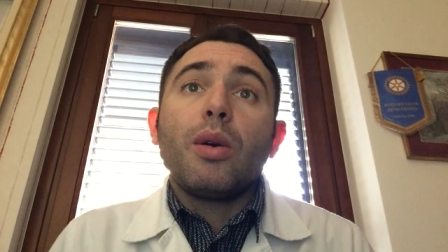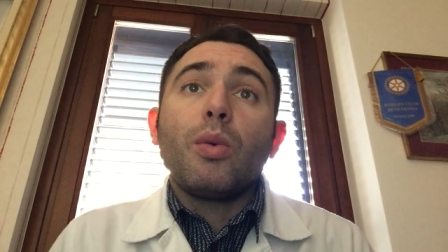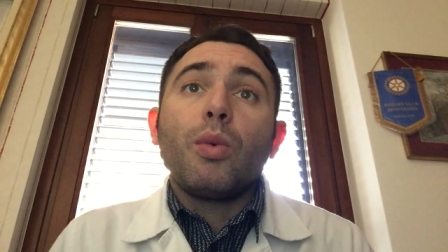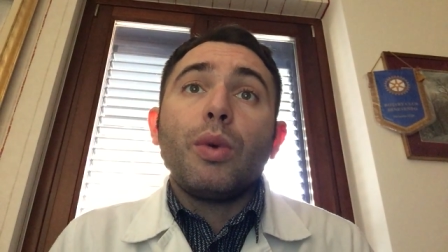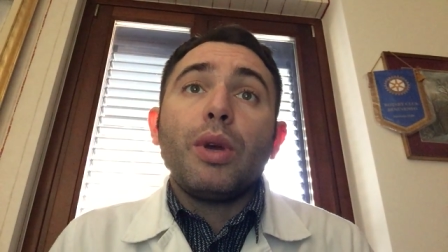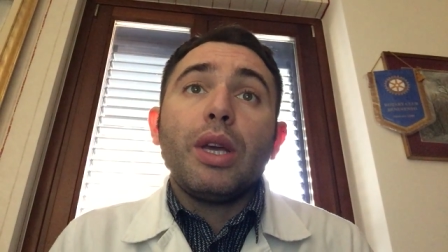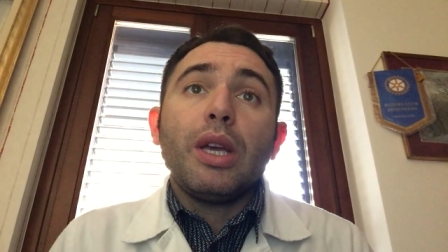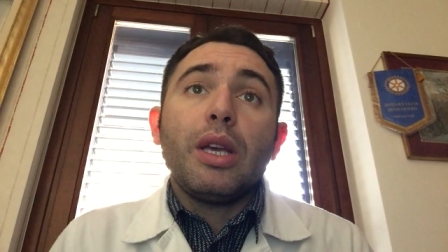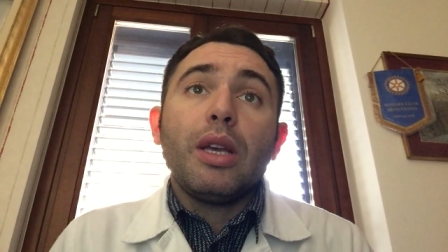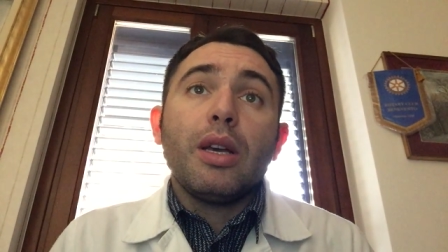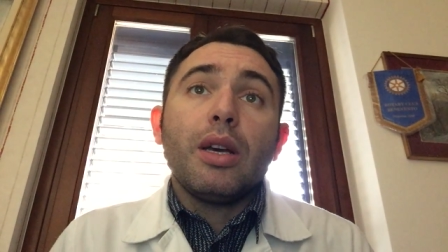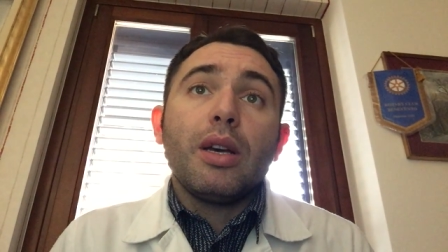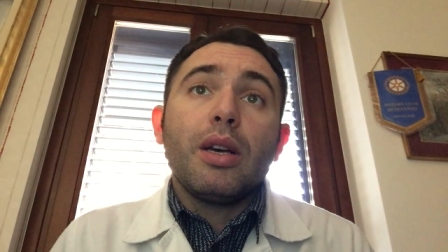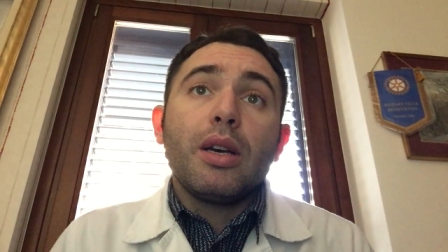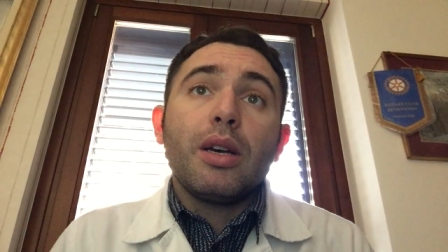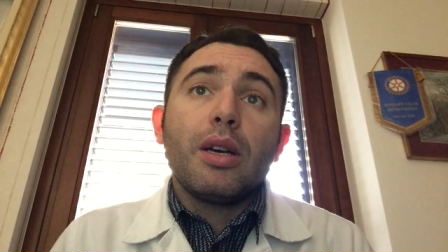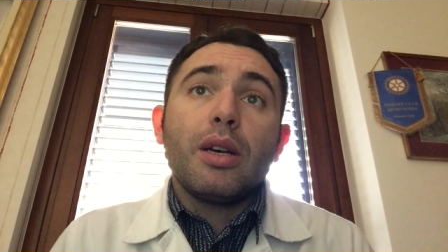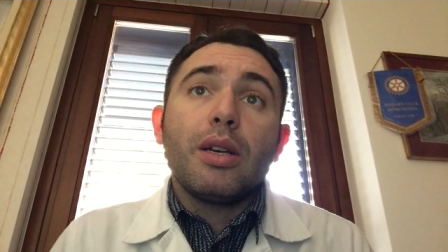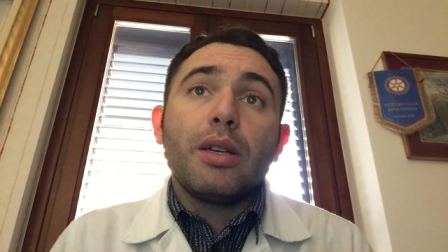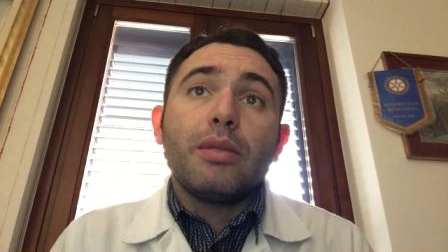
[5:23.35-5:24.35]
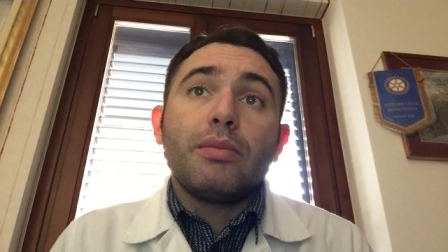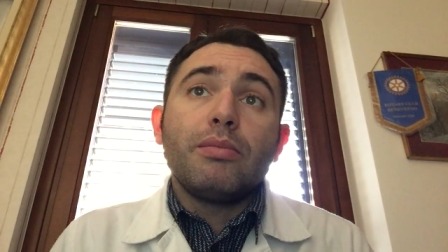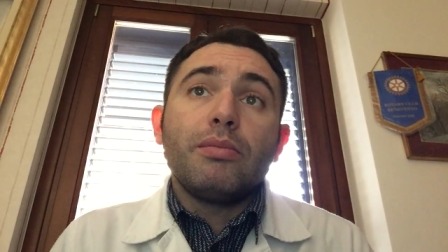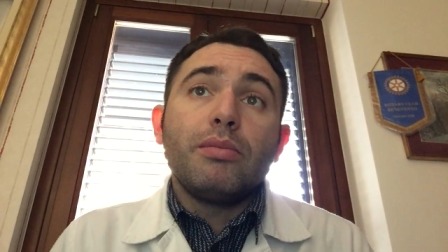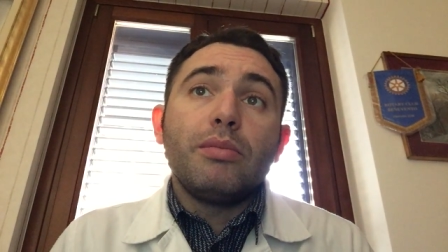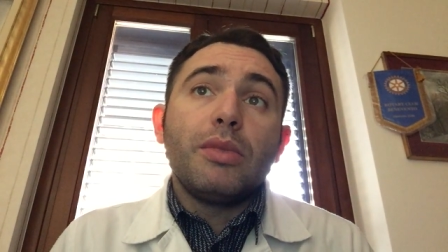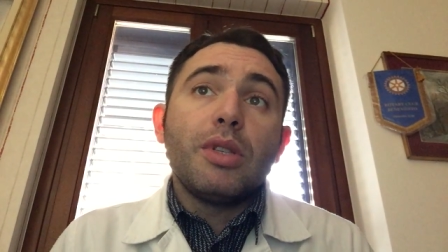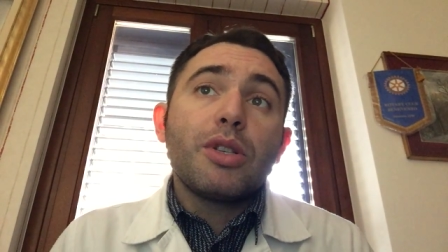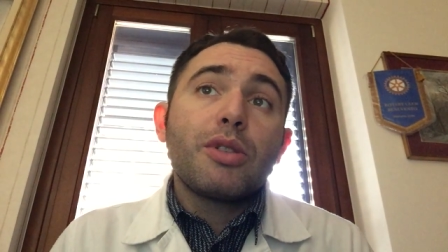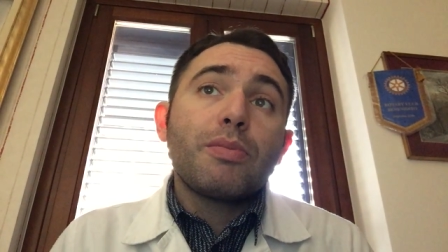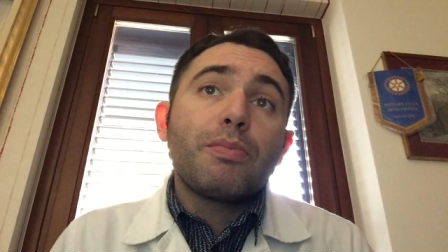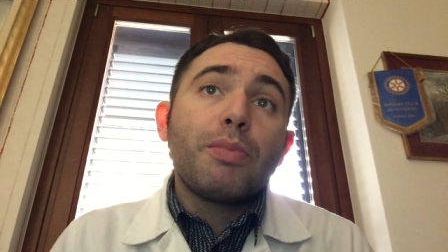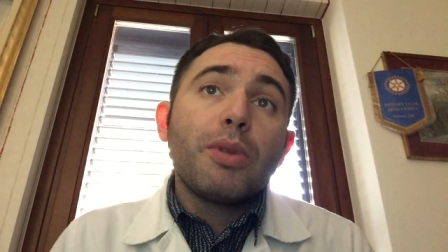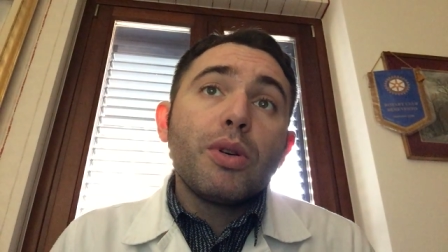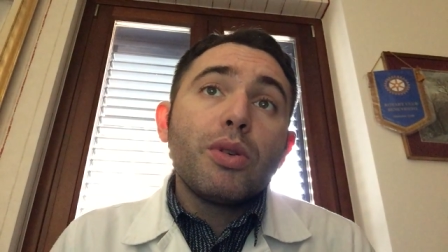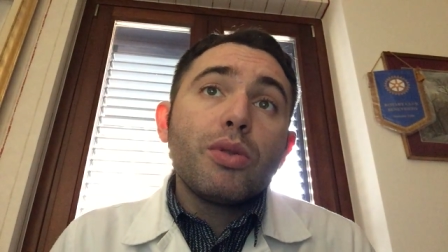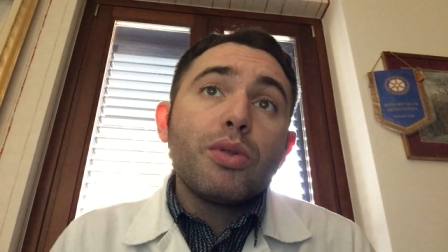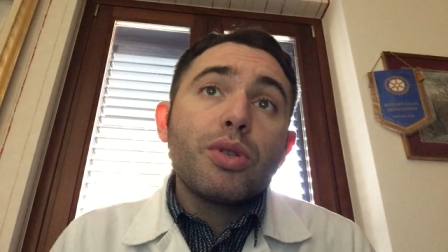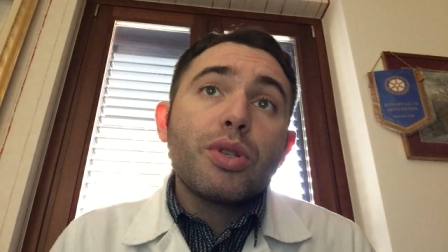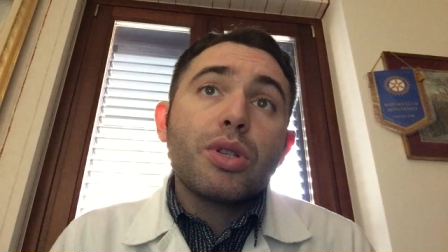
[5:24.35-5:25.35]
We
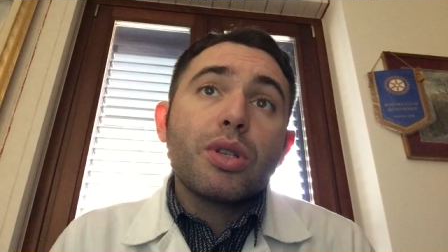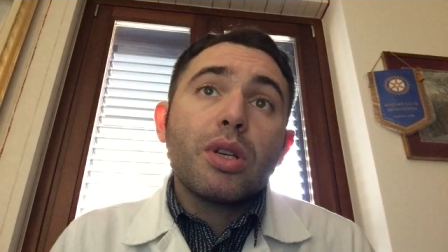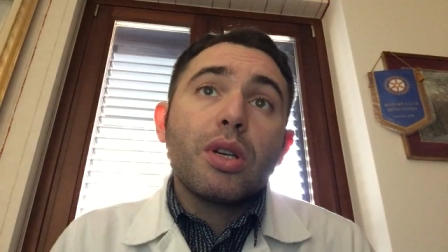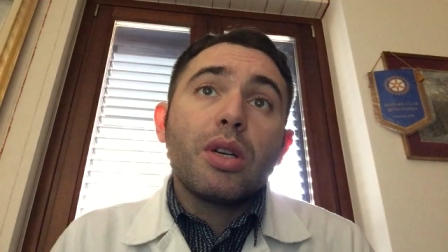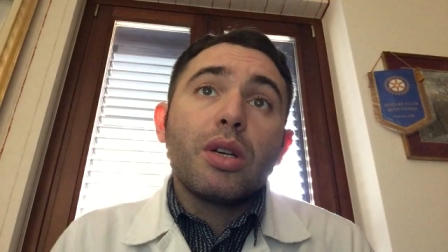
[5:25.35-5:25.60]
dispose